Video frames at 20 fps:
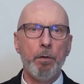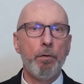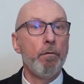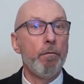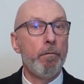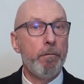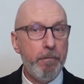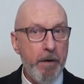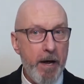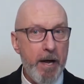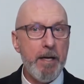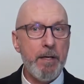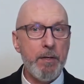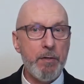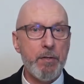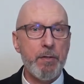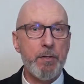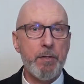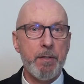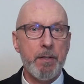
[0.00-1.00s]
to
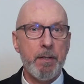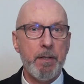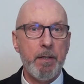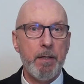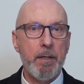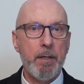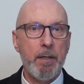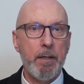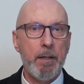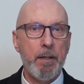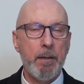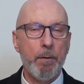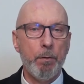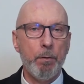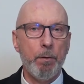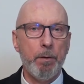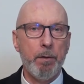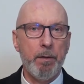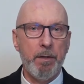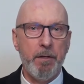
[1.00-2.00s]
face
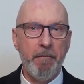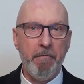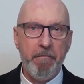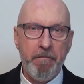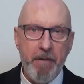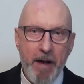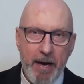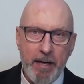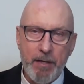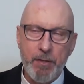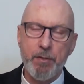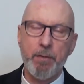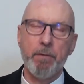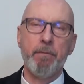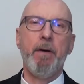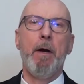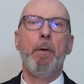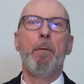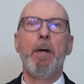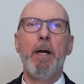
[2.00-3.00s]
the facts
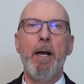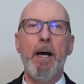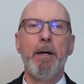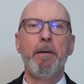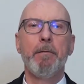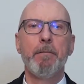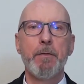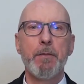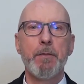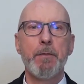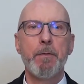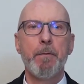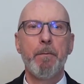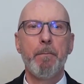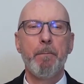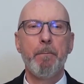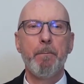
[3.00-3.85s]
of our lives.